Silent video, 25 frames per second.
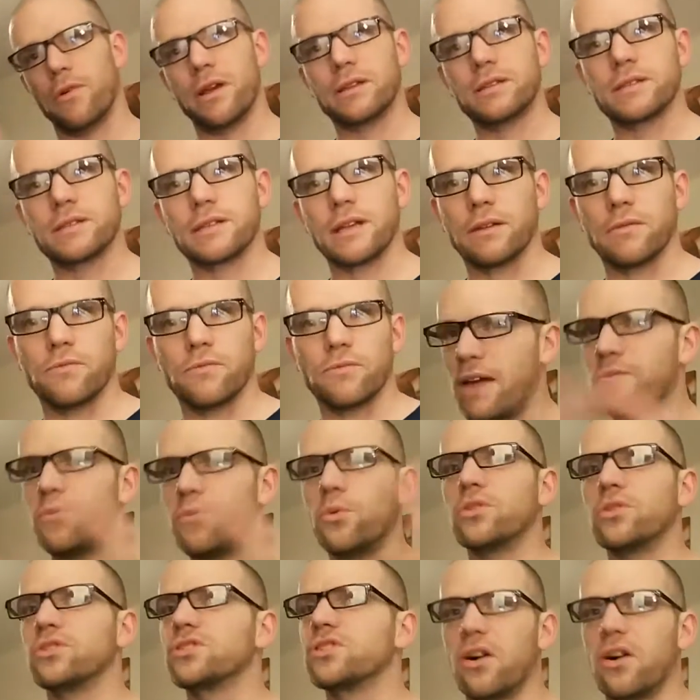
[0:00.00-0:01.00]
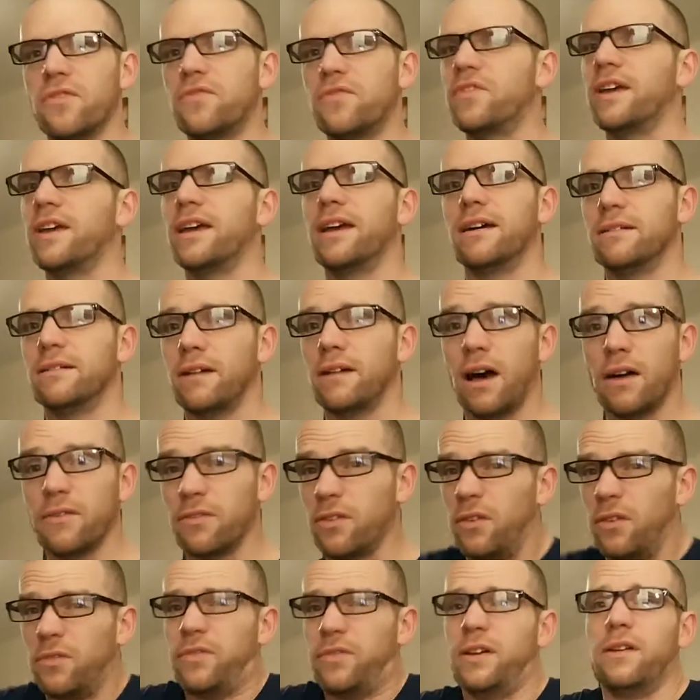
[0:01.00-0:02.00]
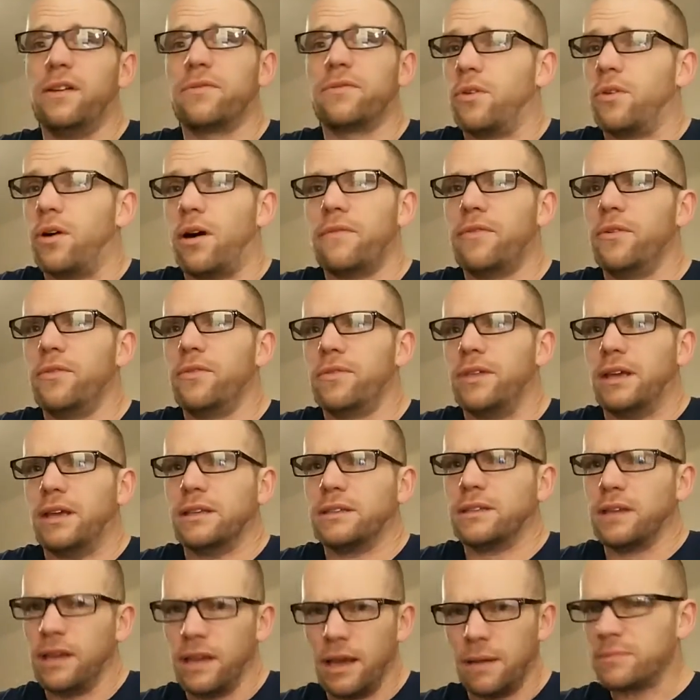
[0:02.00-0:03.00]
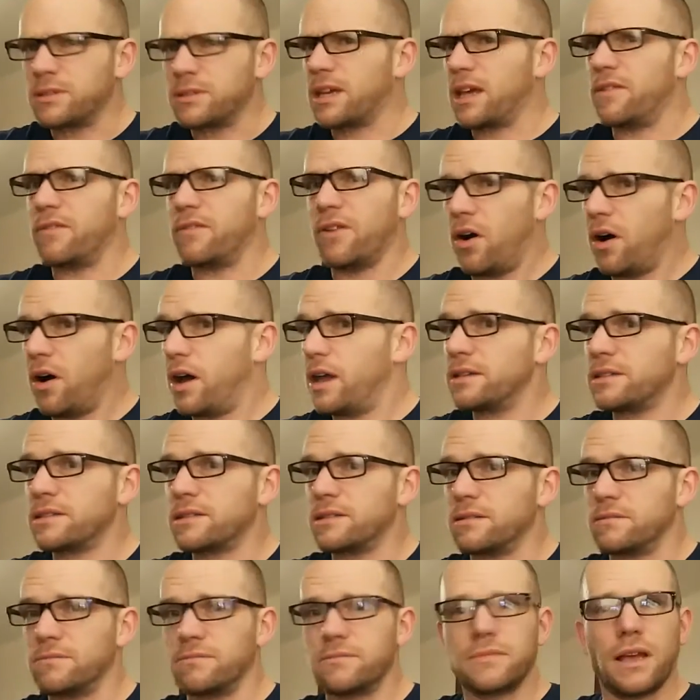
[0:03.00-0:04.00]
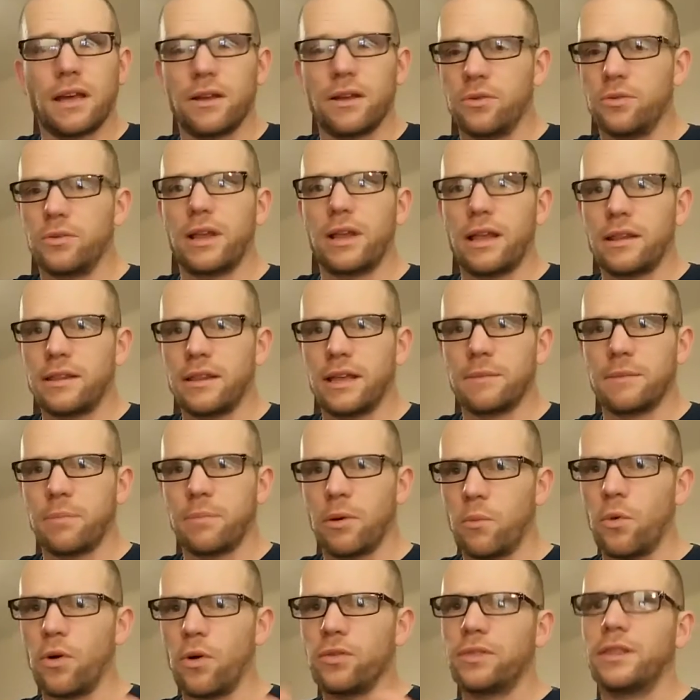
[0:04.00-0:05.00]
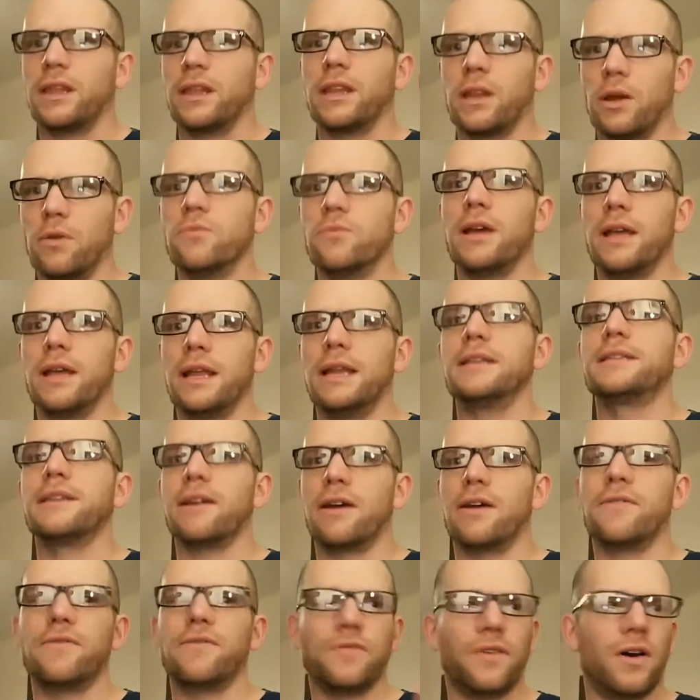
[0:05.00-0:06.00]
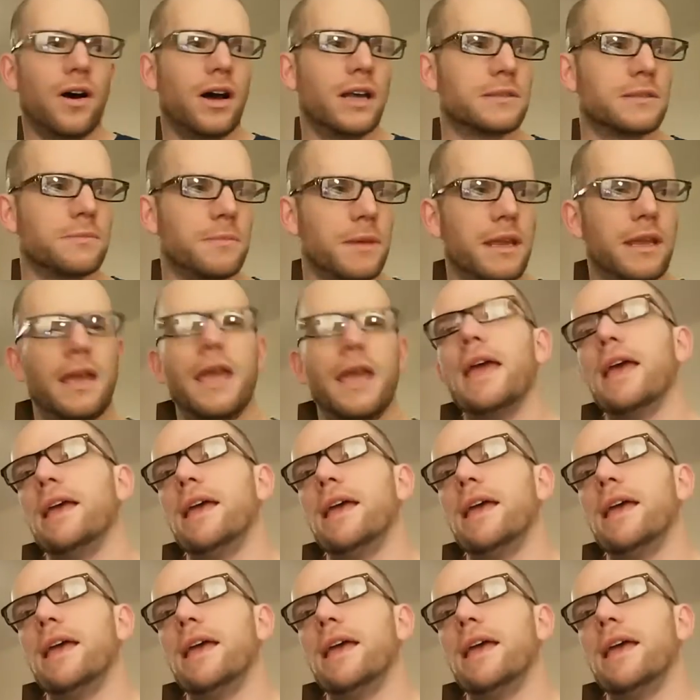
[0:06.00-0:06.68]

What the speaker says: wrist. And everyone's got fear. I've got fear of quite a few things. I'm scared of heights and all that thing. But one thing that really terrifies me